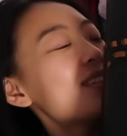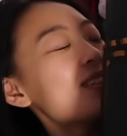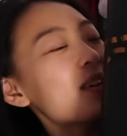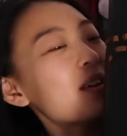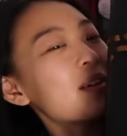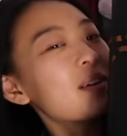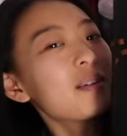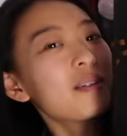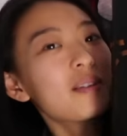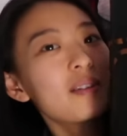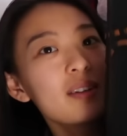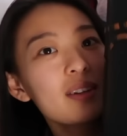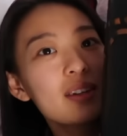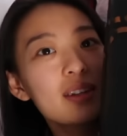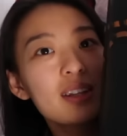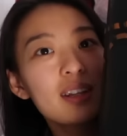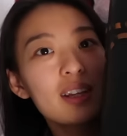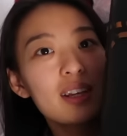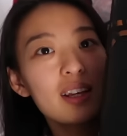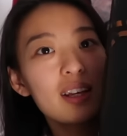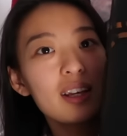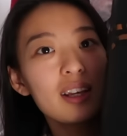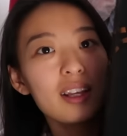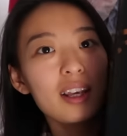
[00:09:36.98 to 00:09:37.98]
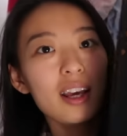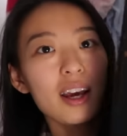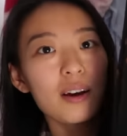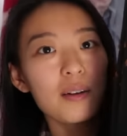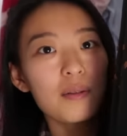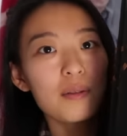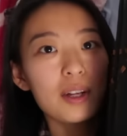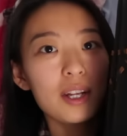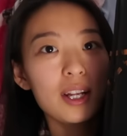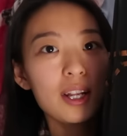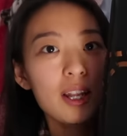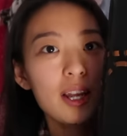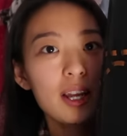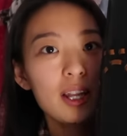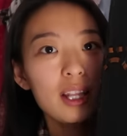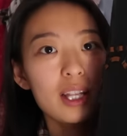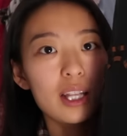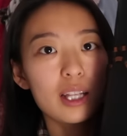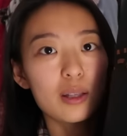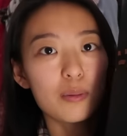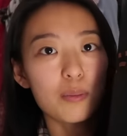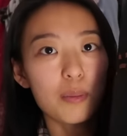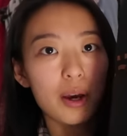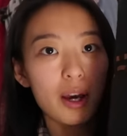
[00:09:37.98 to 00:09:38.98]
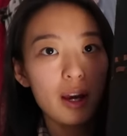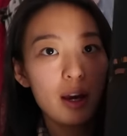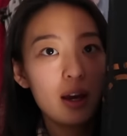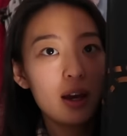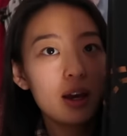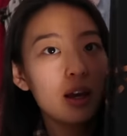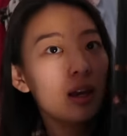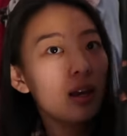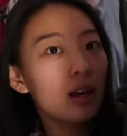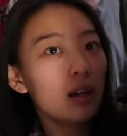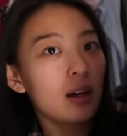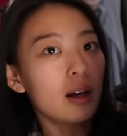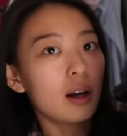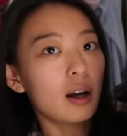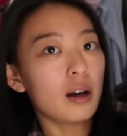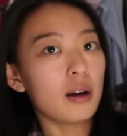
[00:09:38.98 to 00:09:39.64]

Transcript: So yeah, I really like this bag.